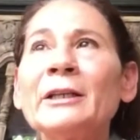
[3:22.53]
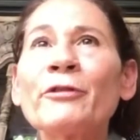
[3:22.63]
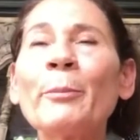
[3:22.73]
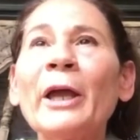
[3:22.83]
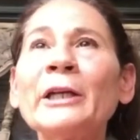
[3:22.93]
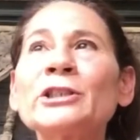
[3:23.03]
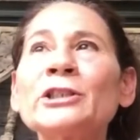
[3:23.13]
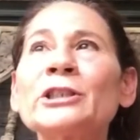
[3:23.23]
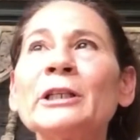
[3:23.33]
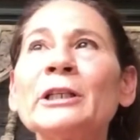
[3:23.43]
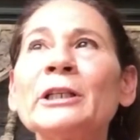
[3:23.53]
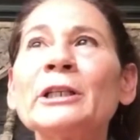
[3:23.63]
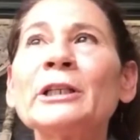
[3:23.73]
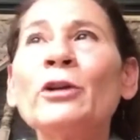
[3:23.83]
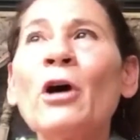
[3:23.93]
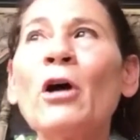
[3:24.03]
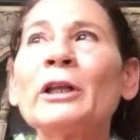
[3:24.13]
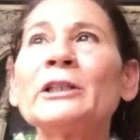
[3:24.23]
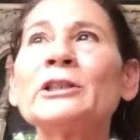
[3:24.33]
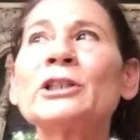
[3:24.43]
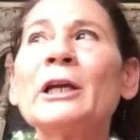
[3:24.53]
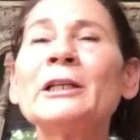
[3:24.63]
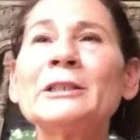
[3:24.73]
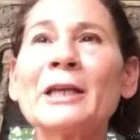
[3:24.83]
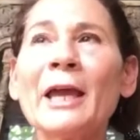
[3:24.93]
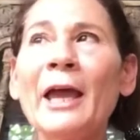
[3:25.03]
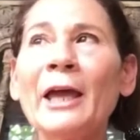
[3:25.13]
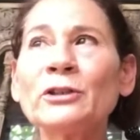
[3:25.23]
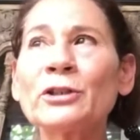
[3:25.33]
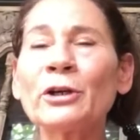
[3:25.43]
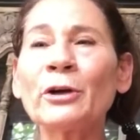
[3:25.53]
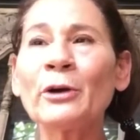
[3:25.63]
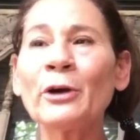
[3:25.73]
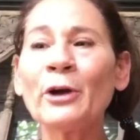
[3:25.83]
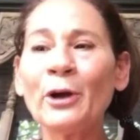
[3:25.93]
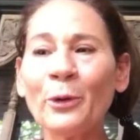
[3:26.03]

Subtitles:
and information and knowledge to enter.